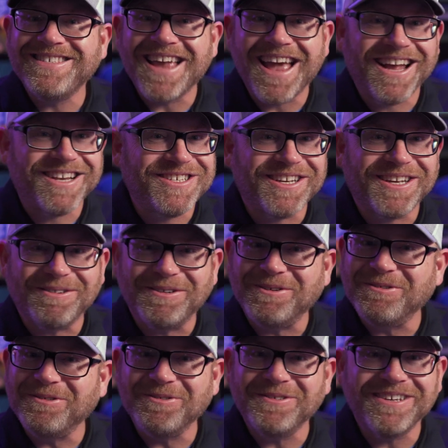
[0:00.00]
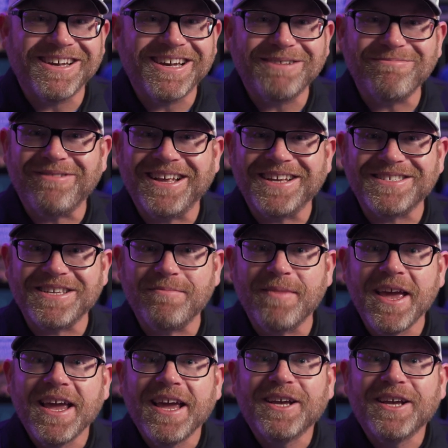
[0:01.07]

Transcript: Satya, oh, God bless him,